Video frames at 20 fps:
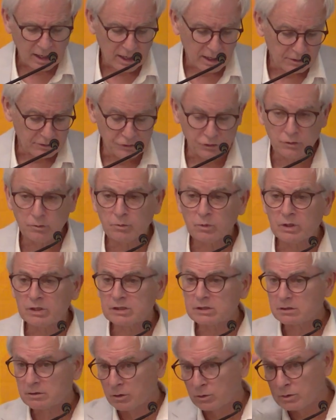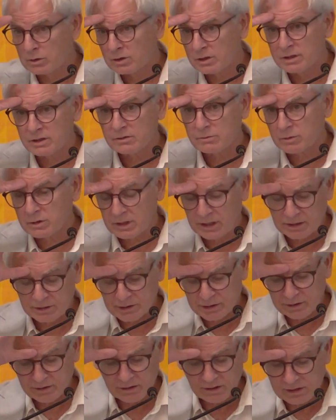numerous localist
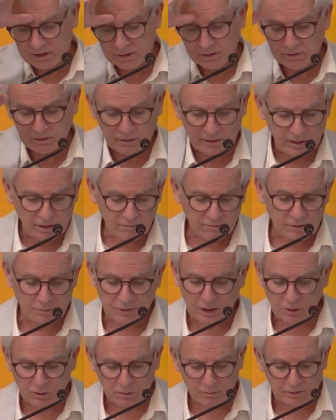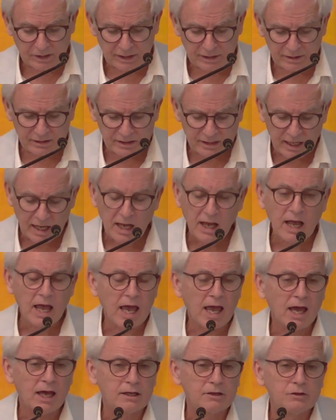religions from the homelands,
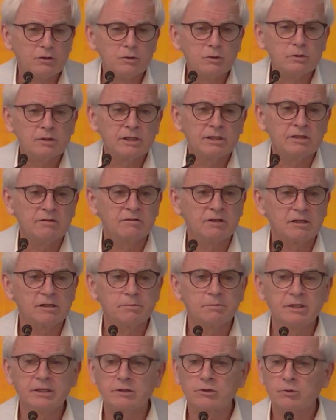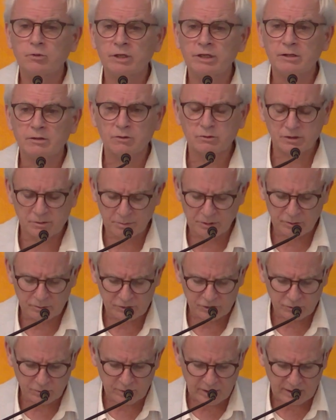and newly developing Creole
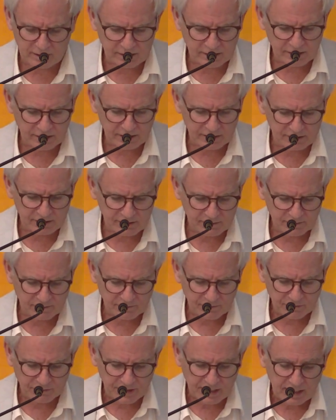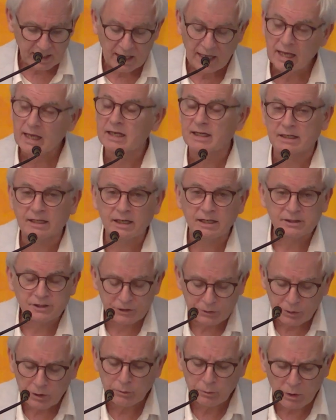spiritualities. And in case you
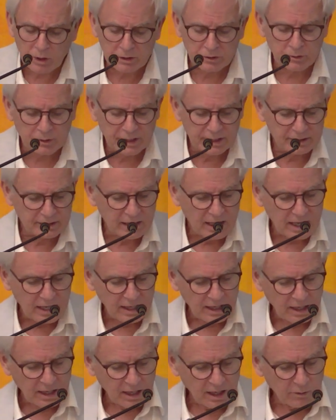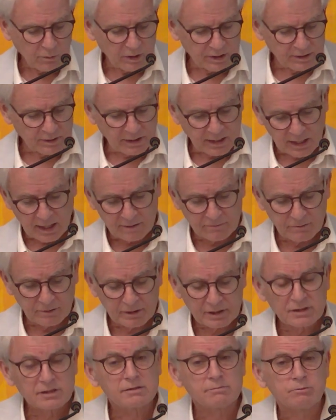were wondering whether
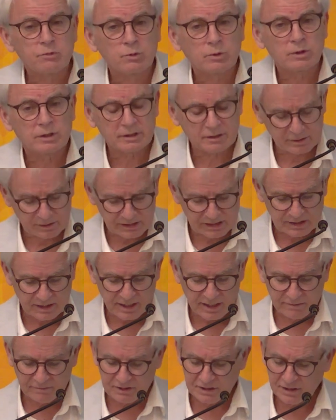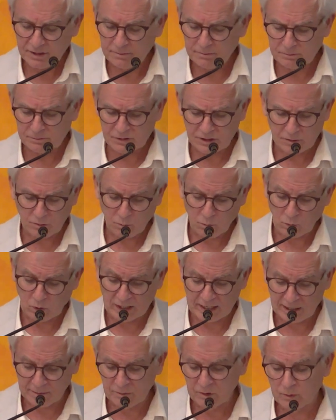Africans imported on slave ships were
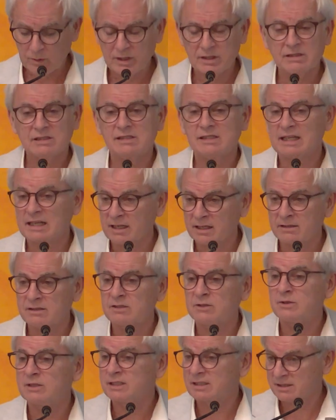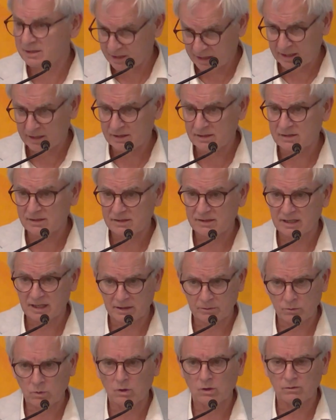immigrants, the answer is yes, they
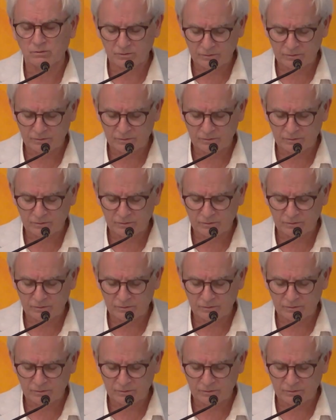were.